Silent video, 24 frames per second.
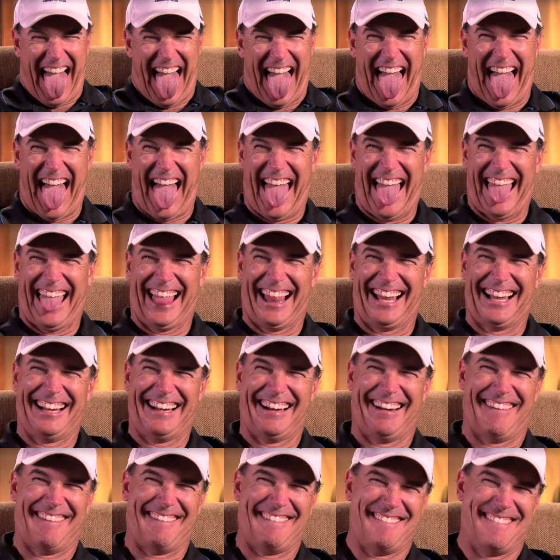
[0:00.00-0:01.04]

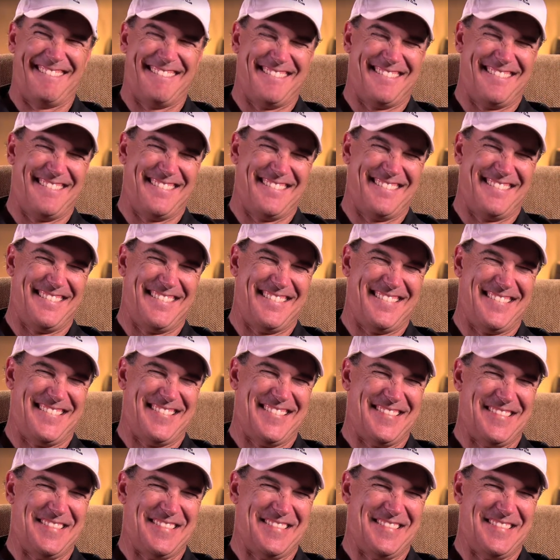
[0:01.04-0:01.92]
(no one is talking)